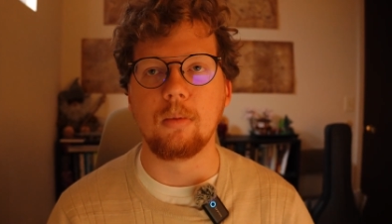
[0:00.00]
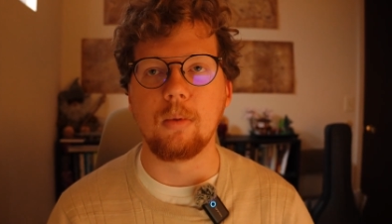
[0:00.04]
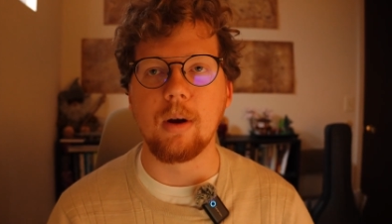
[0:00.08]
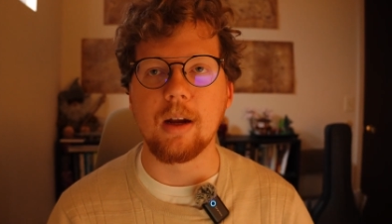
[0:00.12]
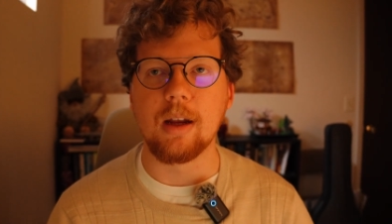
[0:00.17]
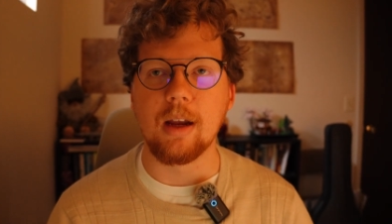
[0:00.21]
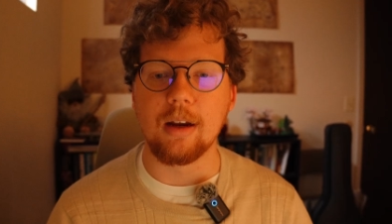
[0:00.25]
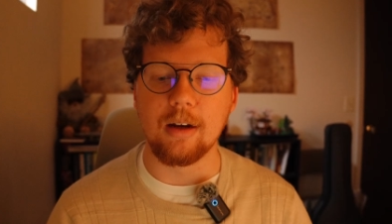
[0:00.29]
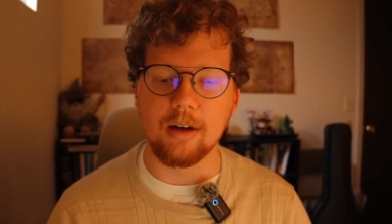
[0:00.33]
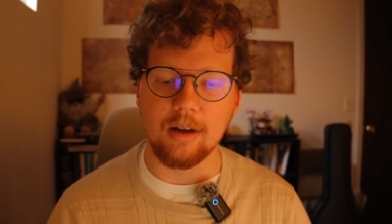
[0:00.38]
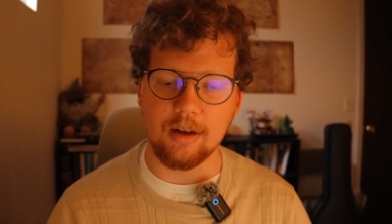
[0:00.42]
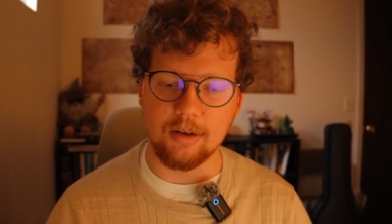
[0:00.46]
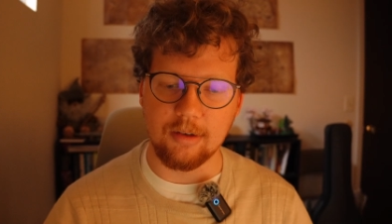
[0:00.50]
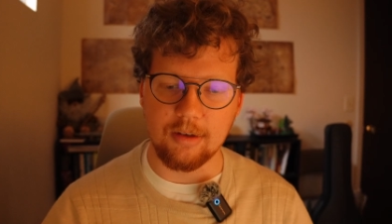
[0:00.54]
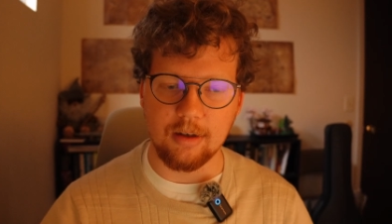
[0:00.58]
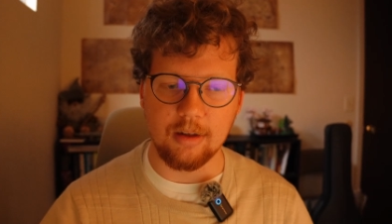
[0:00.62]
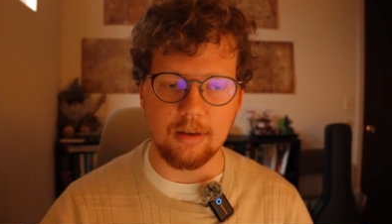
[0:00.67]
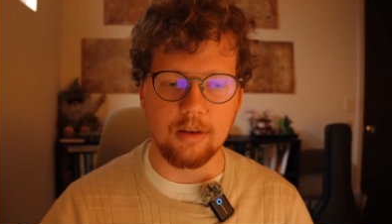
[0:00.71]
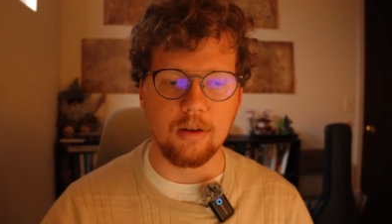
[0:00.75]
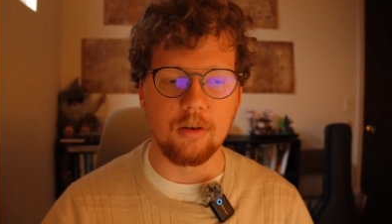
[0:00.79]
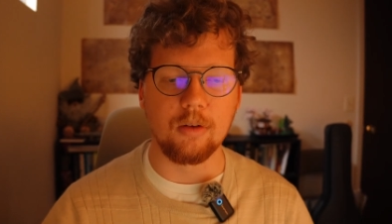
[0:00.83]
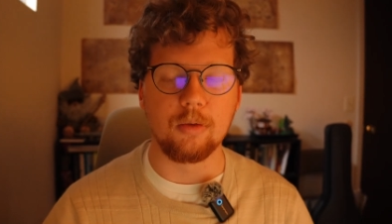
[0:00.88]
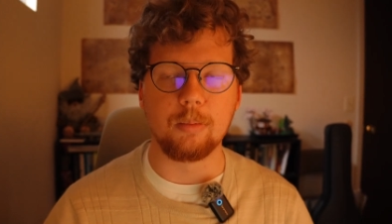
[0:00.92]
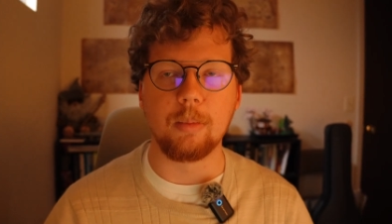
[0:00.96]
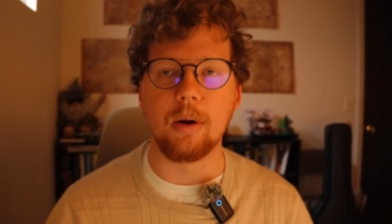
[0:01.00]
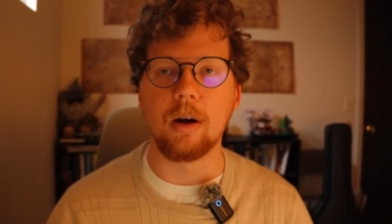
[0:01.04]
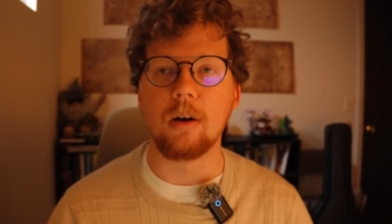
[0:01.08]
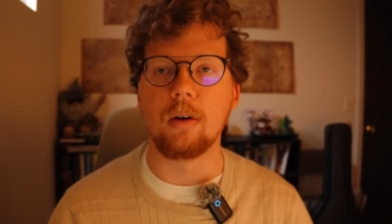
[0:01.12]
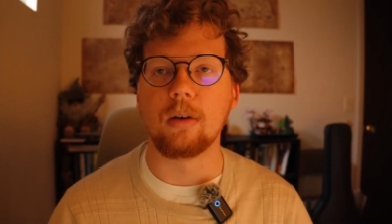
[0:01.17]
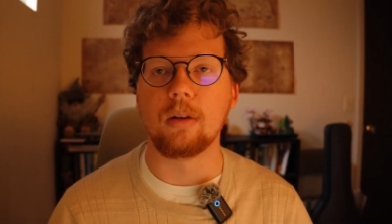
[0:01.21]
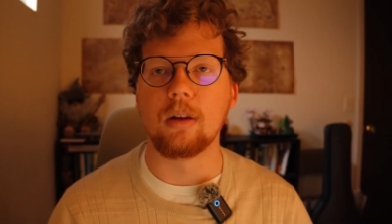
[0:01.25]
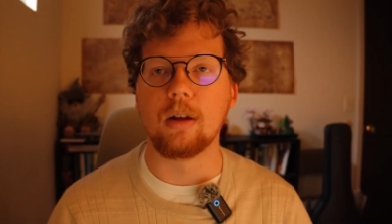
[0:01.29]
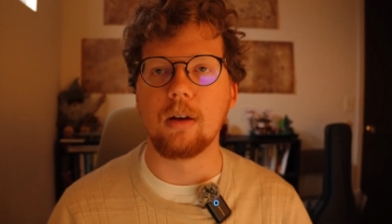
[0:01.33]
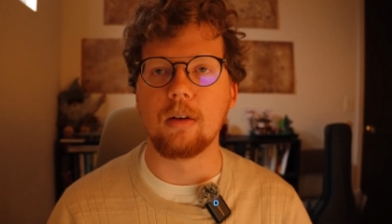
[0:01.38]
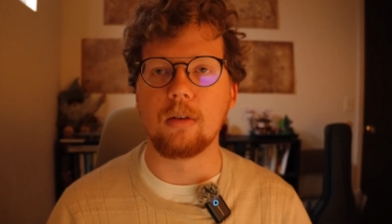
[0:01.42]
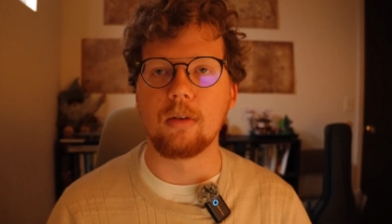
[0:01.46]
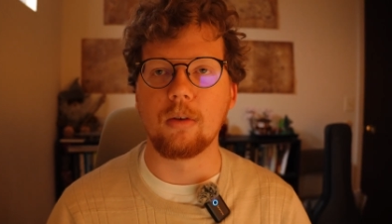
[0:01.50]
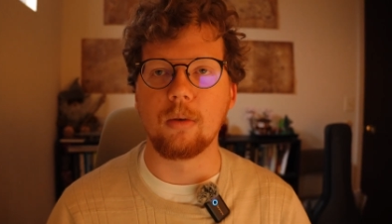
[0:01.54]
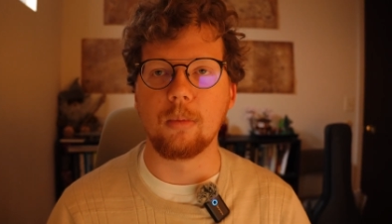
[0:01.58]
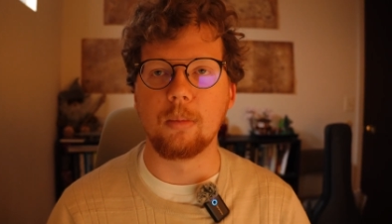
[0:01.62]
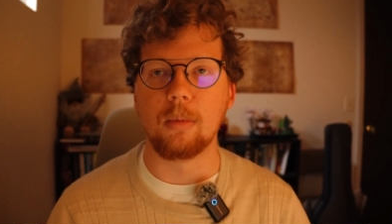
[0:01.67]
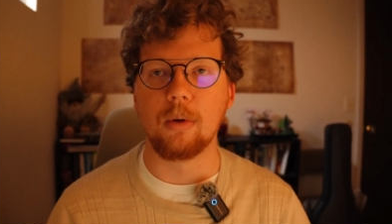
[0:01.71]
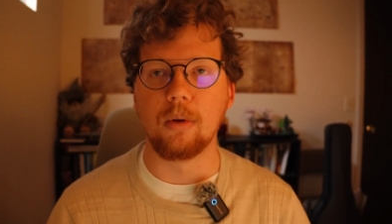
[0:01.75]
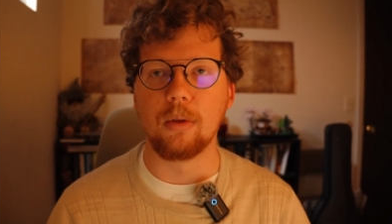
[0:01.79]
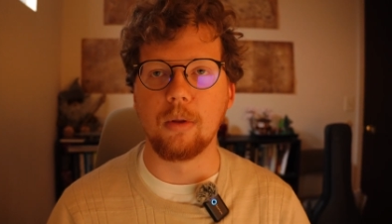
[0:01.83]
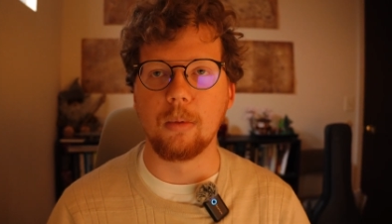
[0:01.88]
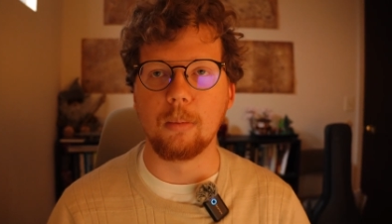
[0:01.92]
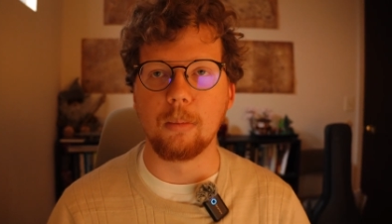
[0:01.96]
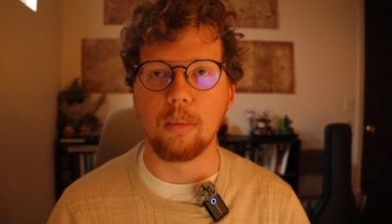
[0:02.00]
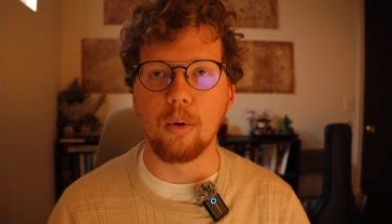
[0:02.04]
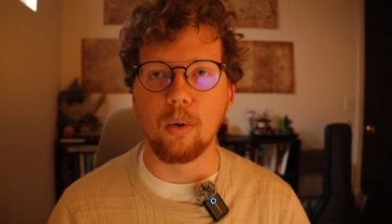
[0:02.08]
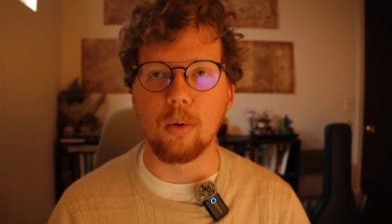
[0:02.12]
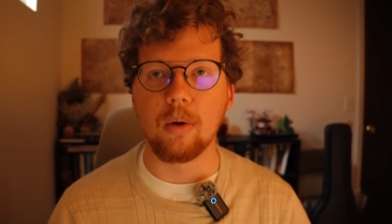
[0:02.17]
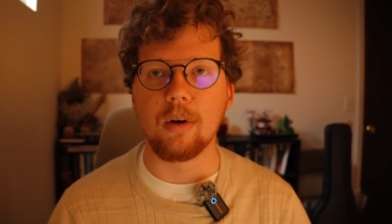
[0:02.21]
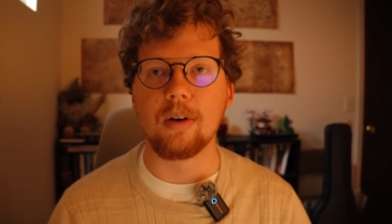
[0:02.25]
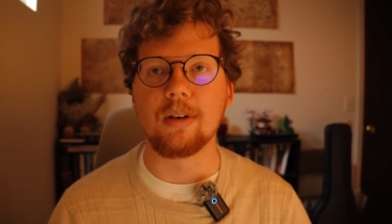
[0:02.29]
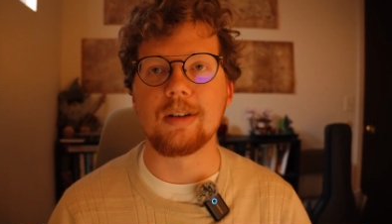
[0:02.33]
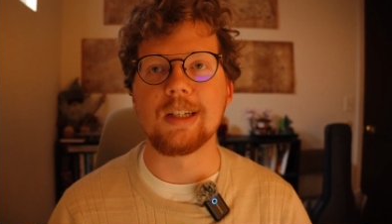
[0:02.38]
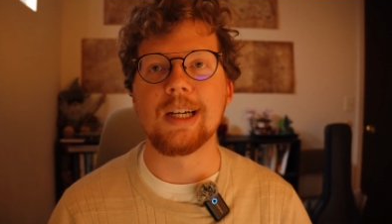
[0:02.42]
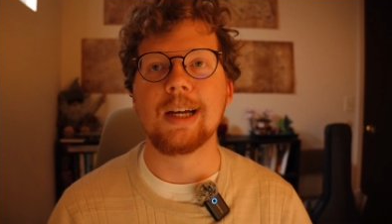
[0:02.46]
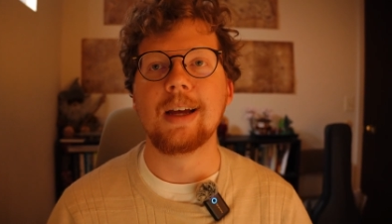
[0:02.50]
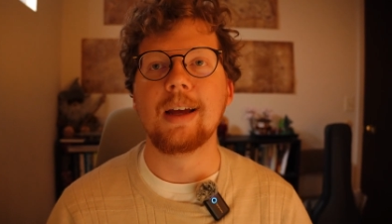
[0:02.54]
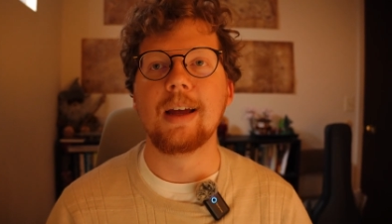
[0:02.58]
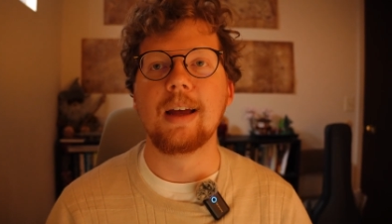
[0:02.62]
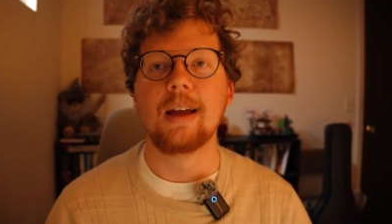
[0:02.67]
Recognizing those parallels are both important